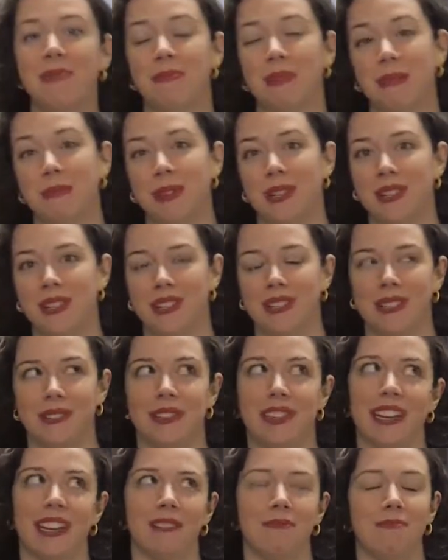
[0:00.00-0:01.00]
maybe you're
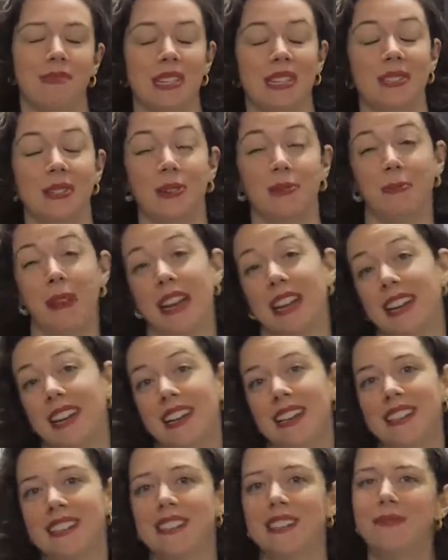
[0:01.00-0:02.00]
doing B2
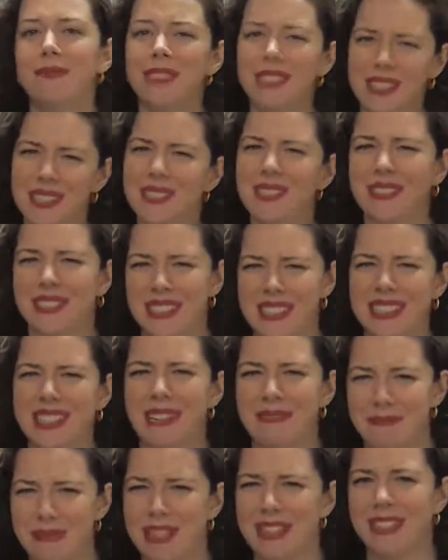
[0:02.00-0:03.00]
Mega, some of the students
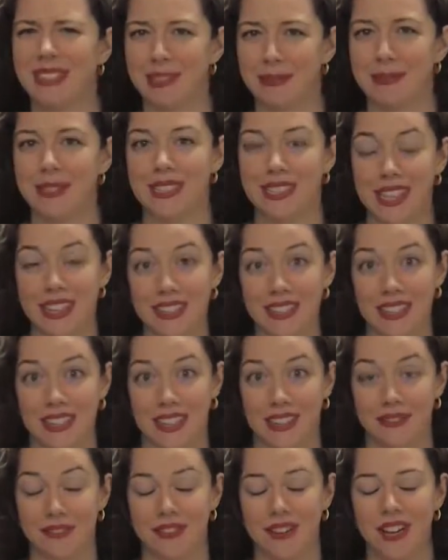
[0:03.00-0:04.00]
can be a little bit
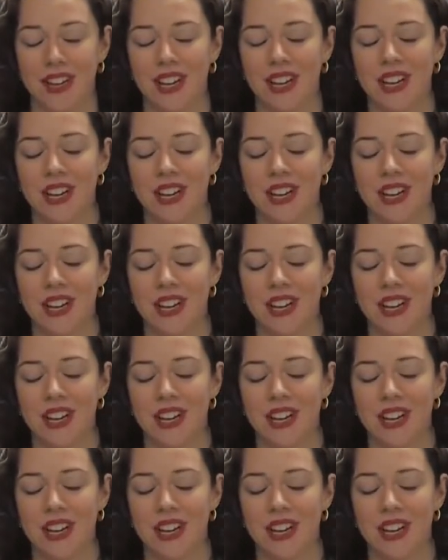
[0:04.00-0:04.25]
sensitive.